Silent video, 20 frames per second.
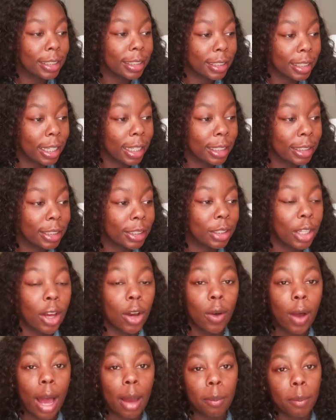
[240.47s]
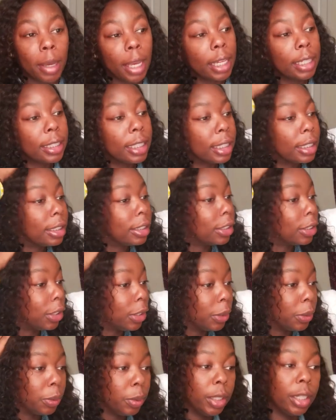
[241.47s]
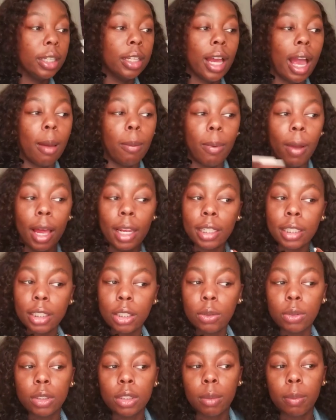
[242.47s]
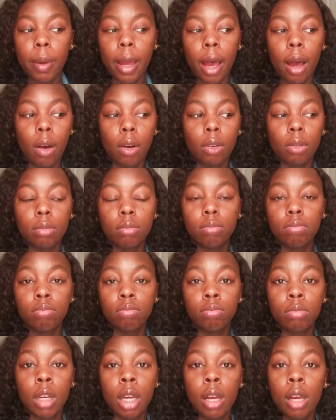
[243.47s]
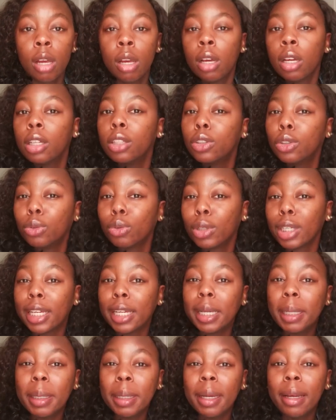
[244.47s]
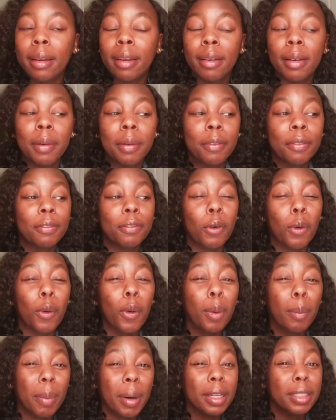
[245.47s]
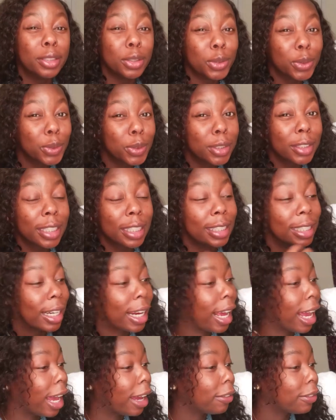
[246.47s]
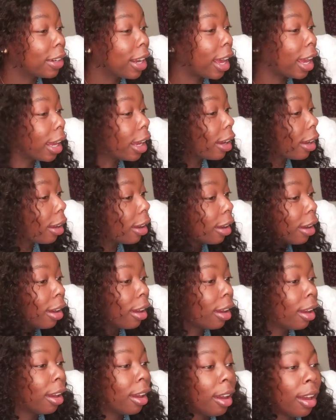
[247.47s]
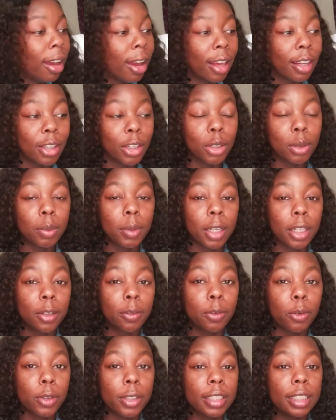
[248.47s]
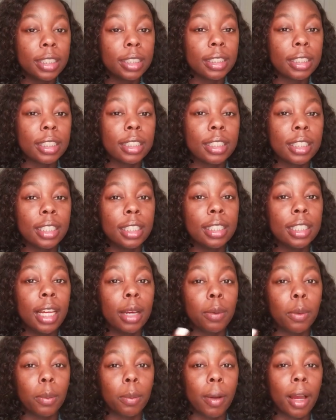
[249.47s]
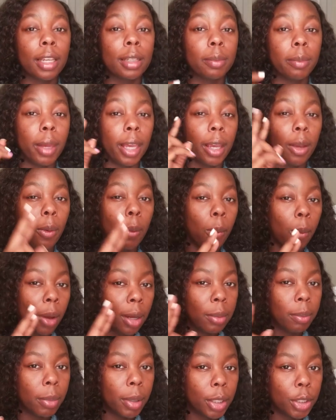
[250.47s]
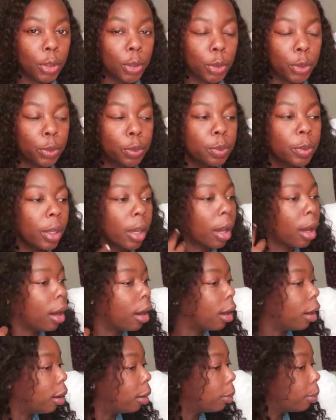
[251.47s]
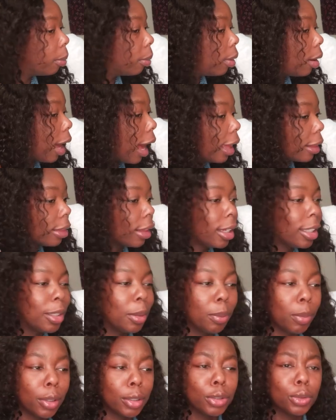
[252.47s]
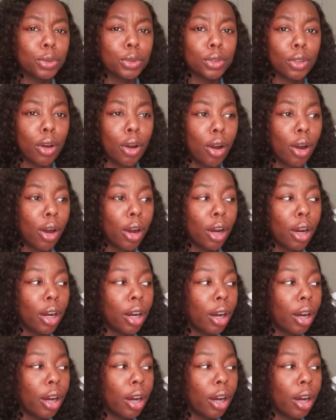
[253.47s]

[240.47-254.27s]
sis. So, I made this unit. I probably used about three full bundles. And then I have, like, a little bit of 14, 16 that will probably make one bundle. I think the bundles are